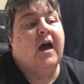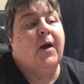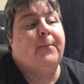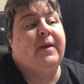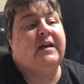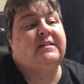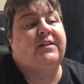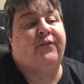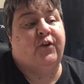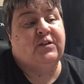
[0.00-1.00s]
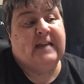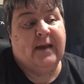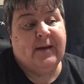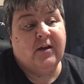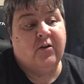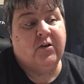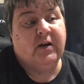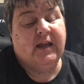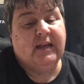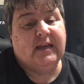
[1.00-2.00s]
Because the first time I ordered
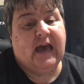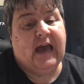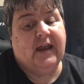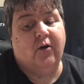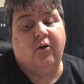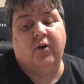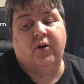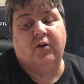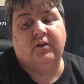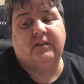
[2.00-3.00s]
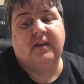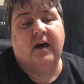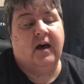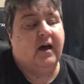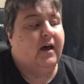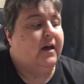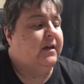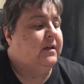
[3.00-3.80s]
it, I ordered the